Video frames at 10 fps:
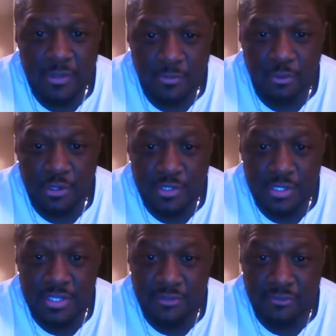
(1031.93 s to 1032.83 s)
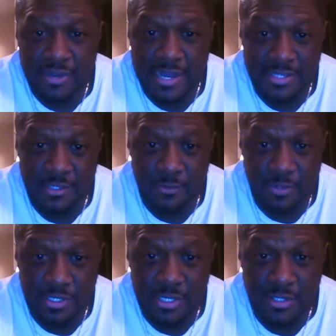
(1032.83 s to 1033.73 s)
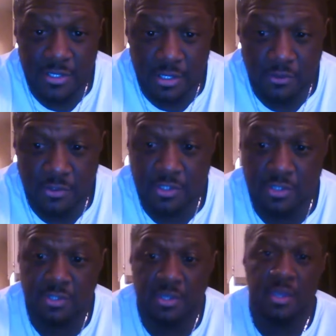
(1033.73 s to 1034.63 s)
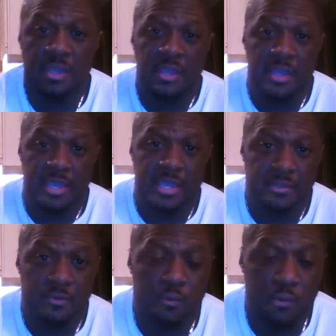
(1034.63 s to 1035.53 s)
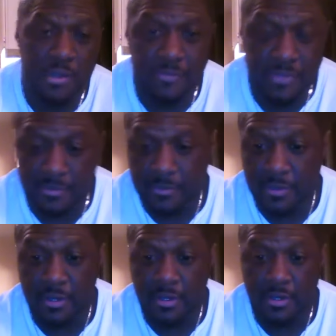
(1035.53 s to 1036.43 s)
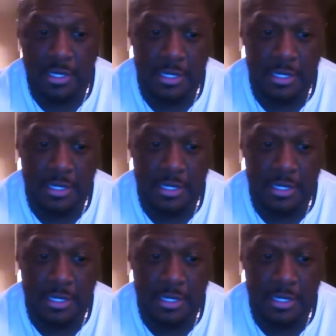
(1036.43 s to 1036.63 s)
It's very important to deify these particular cultures and rep them